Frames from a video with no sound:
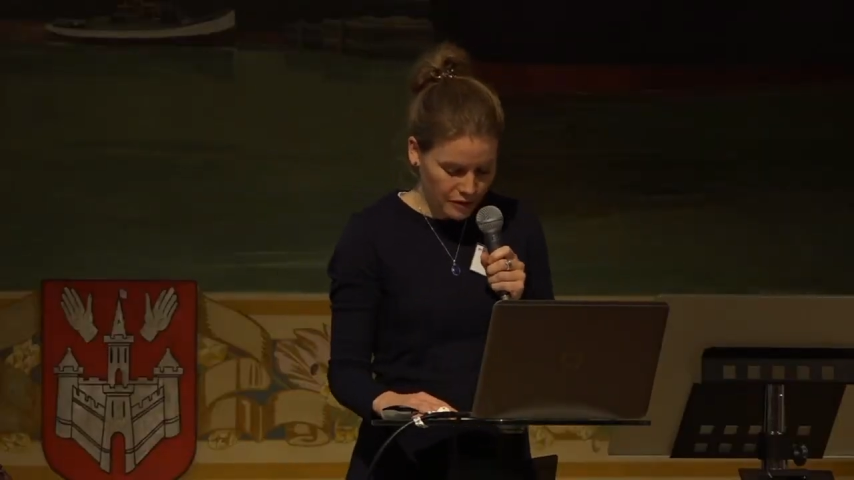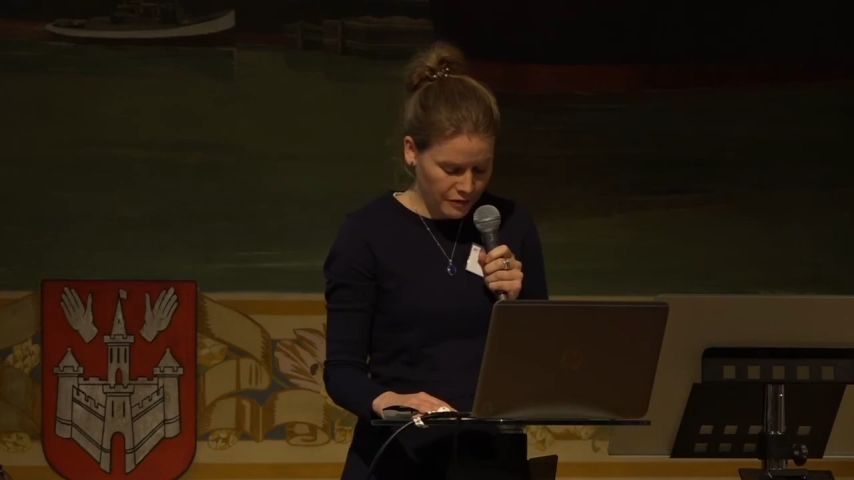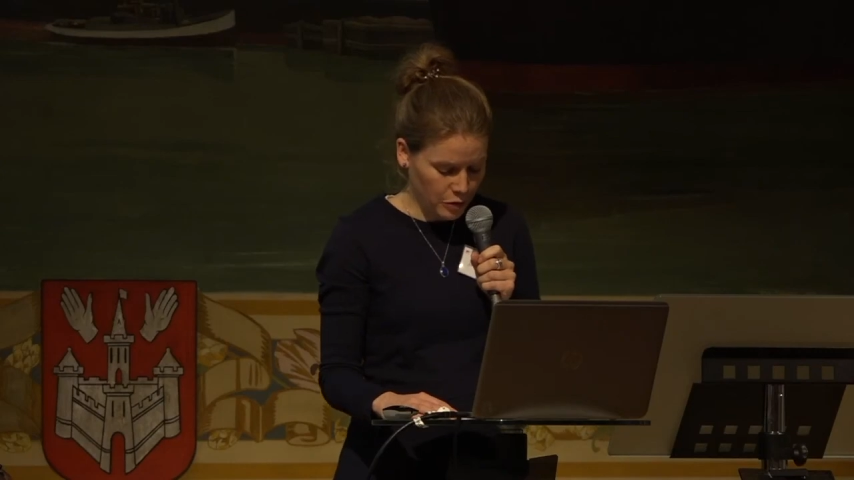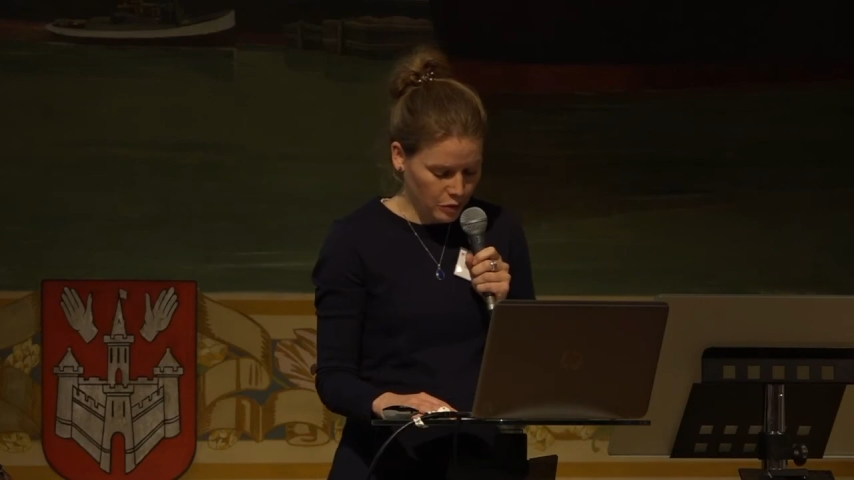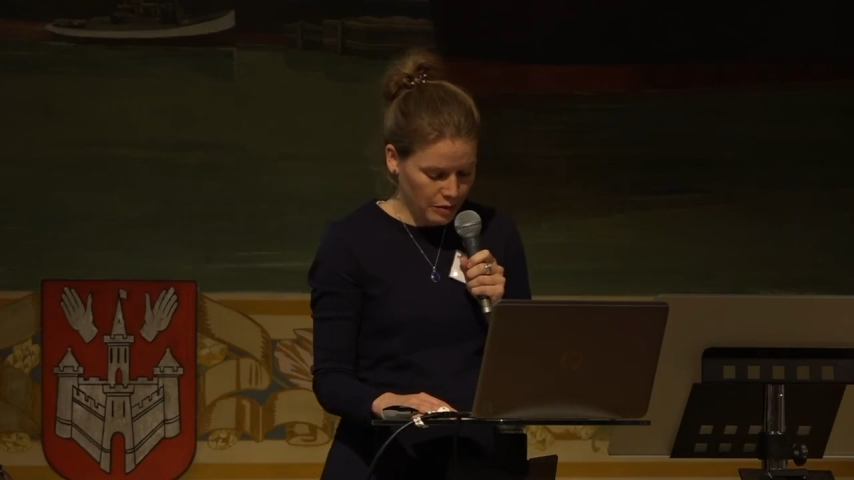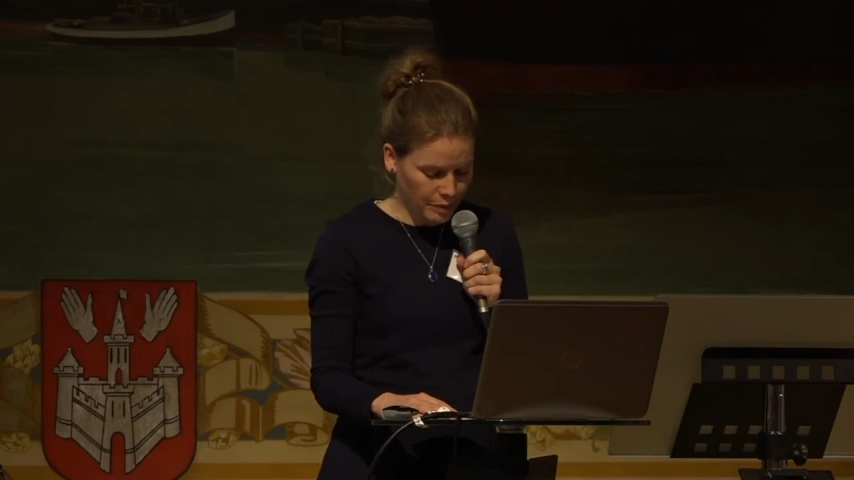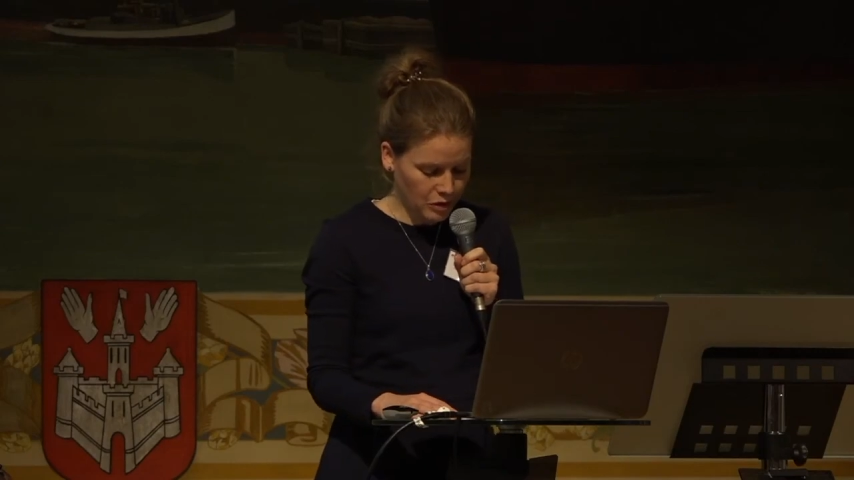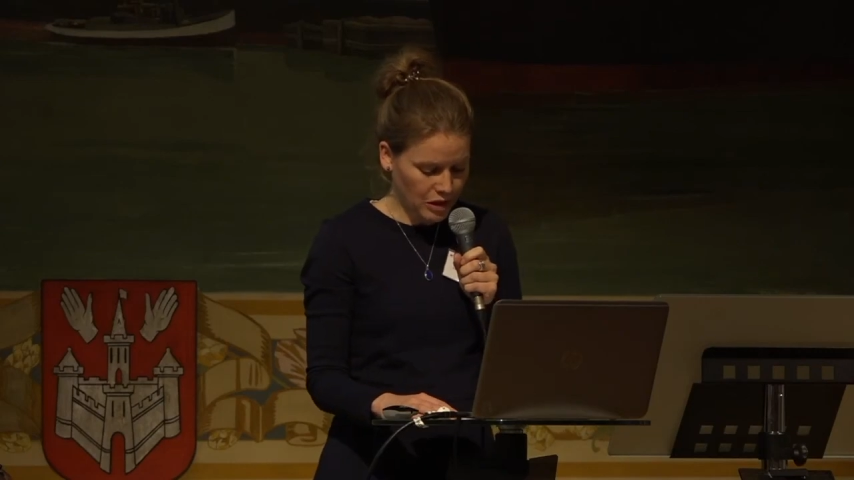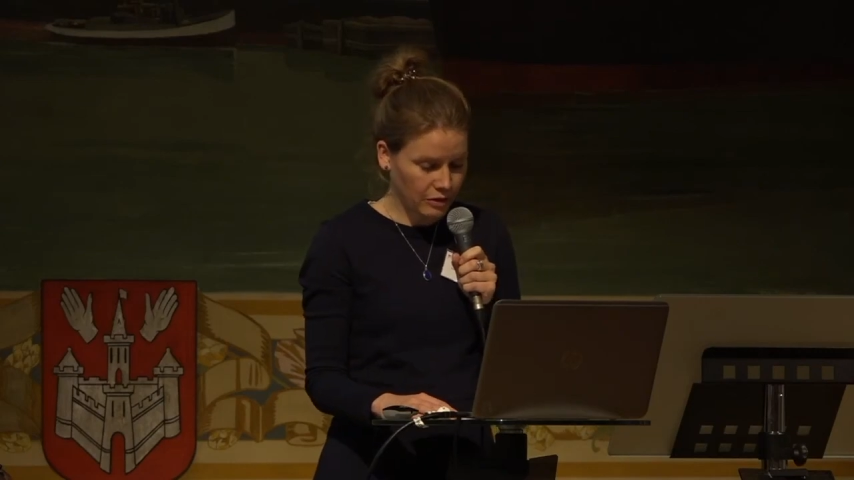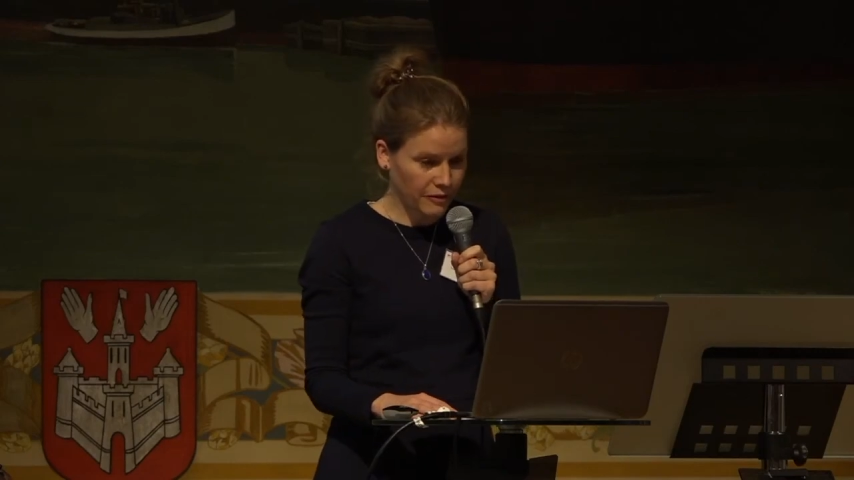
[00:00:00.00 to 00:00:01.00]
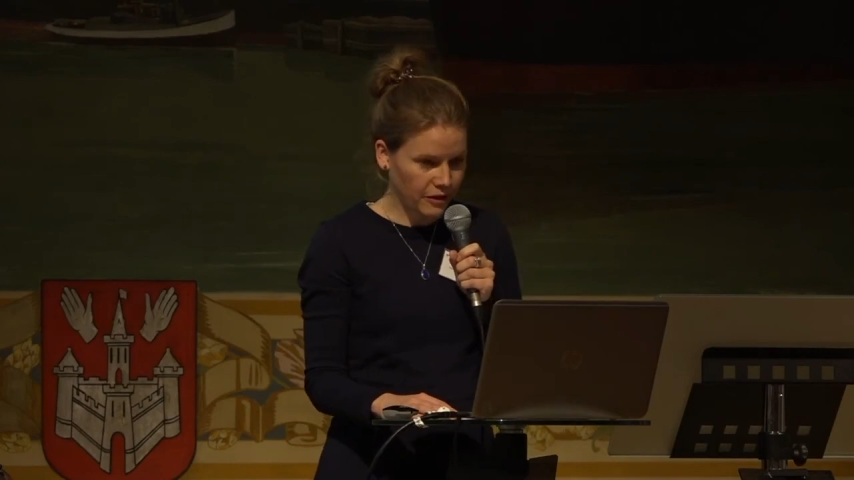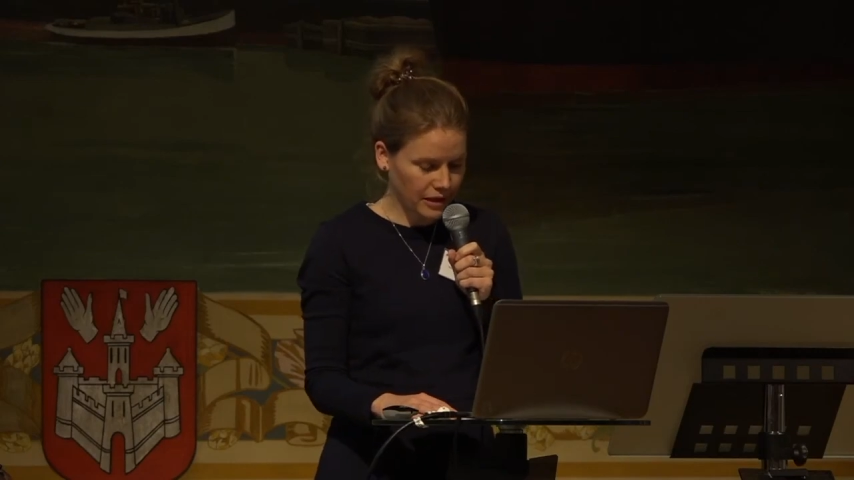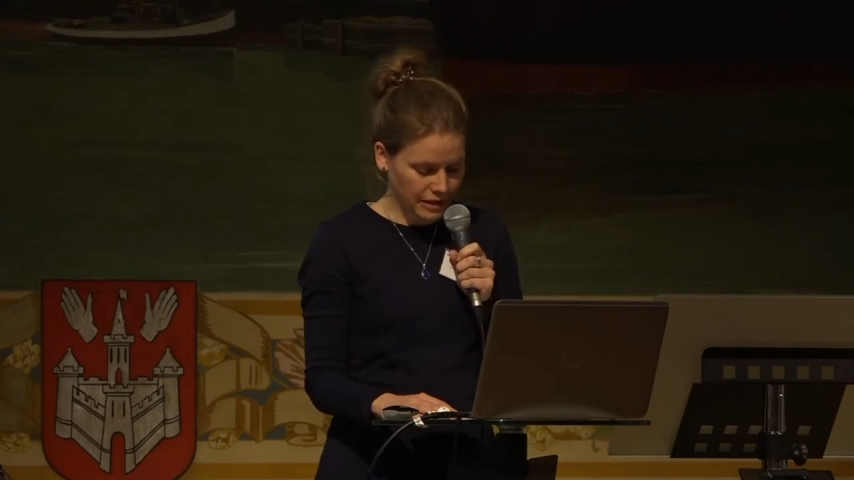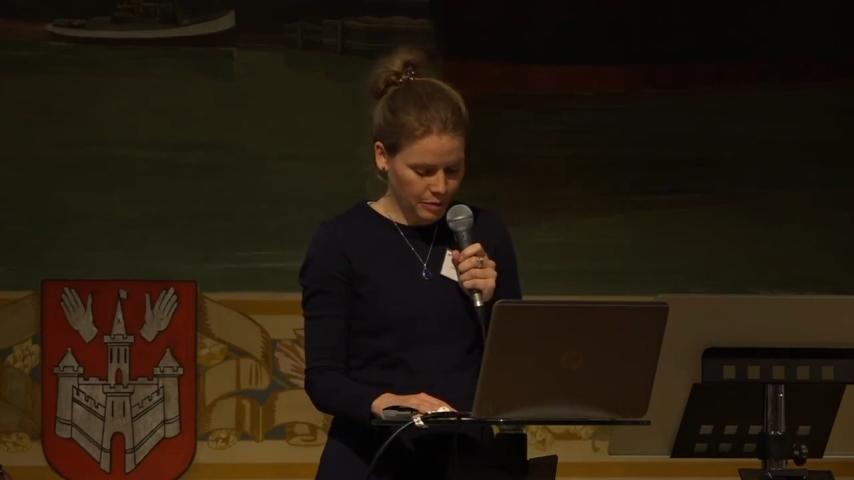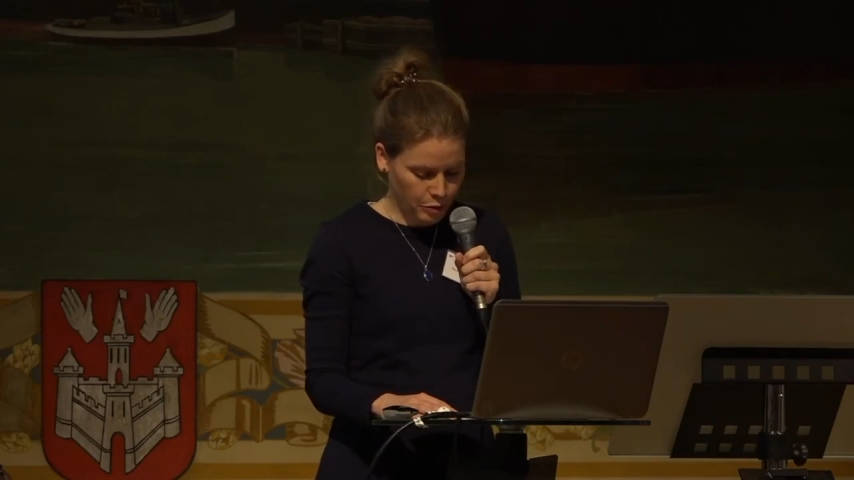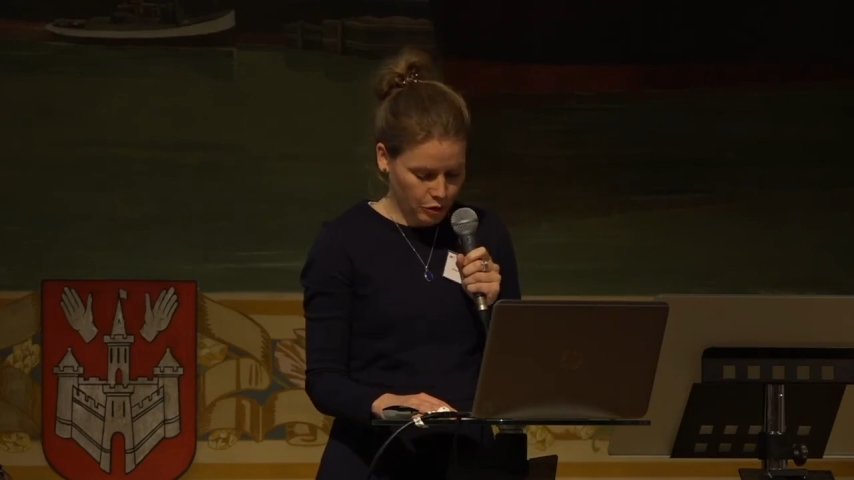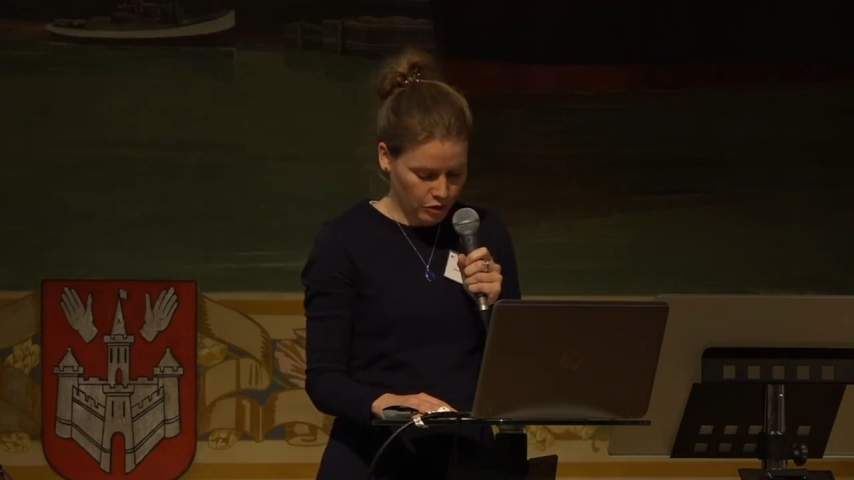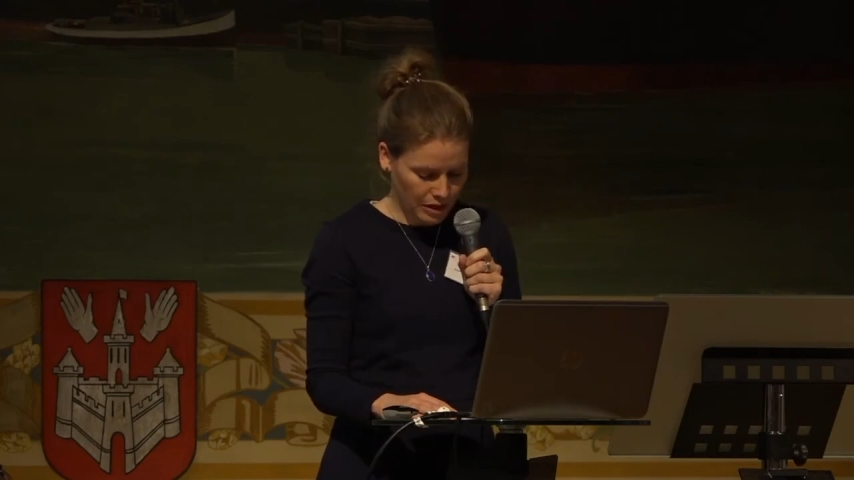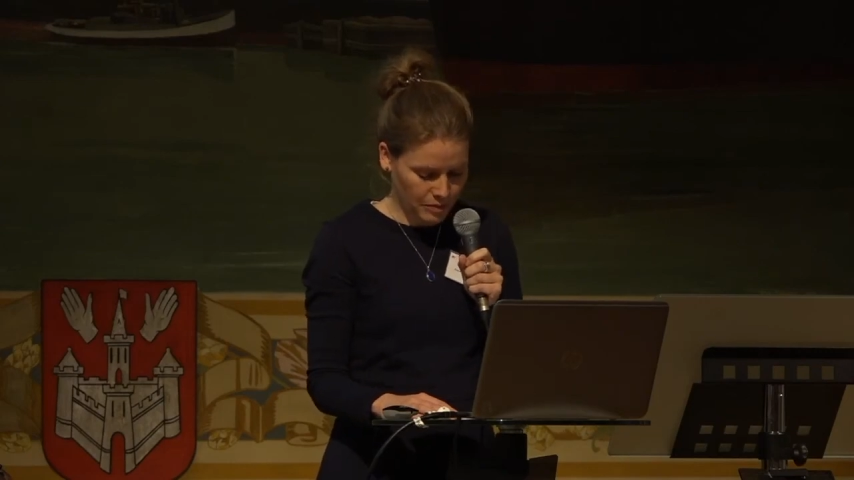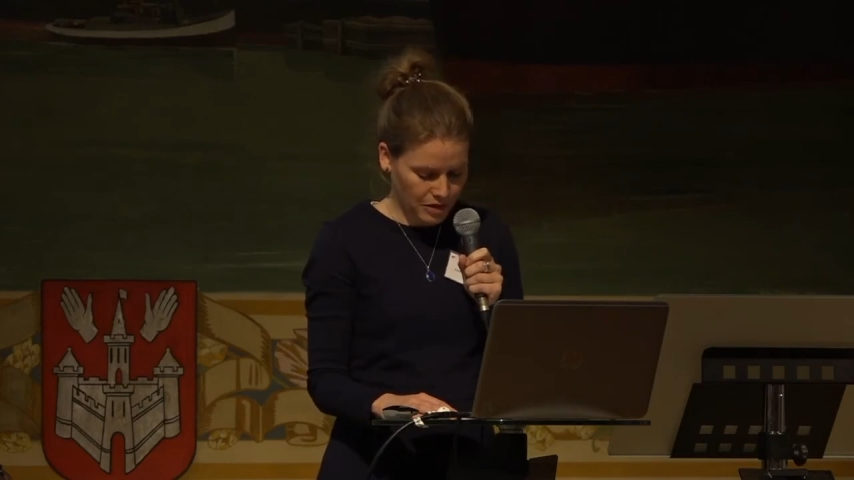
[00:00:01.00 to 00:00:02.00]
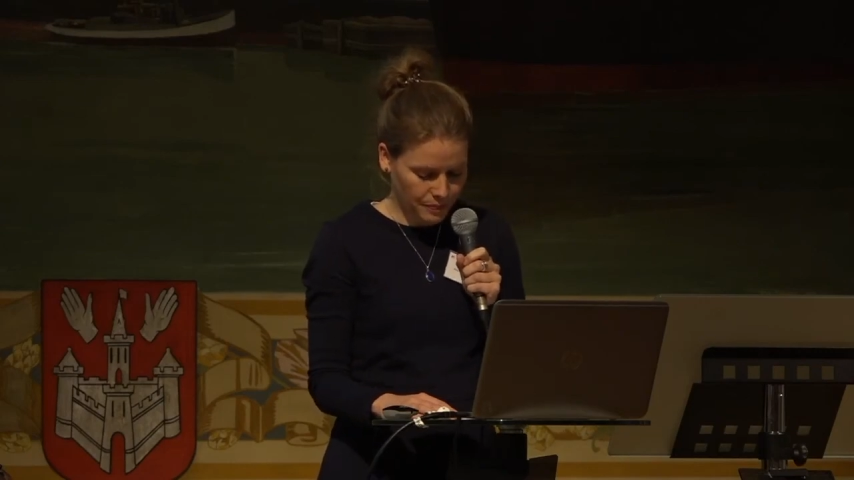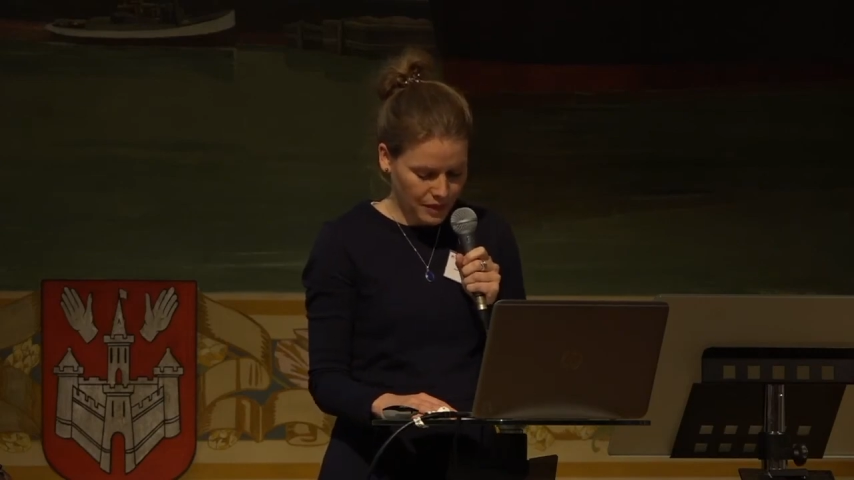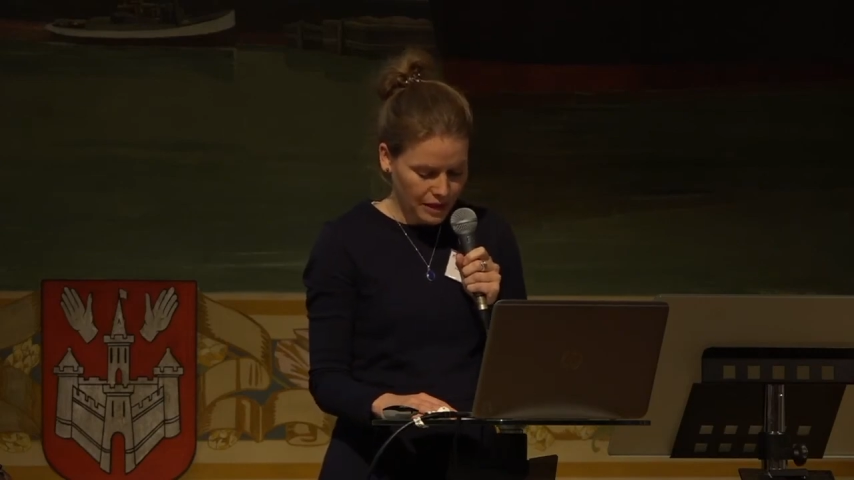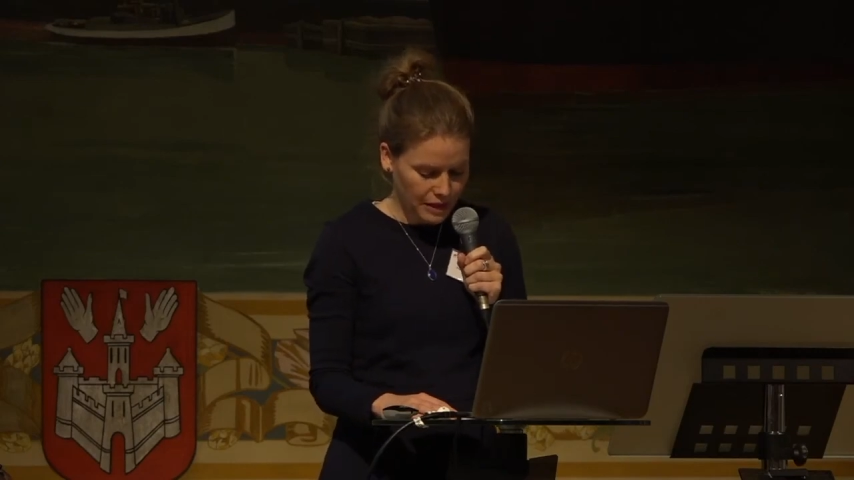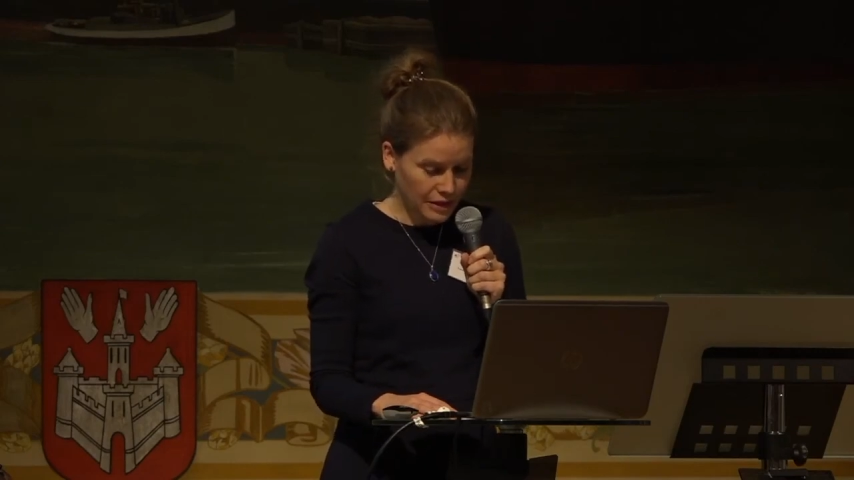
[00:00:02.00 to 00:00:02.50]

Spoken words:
overview about our funding programs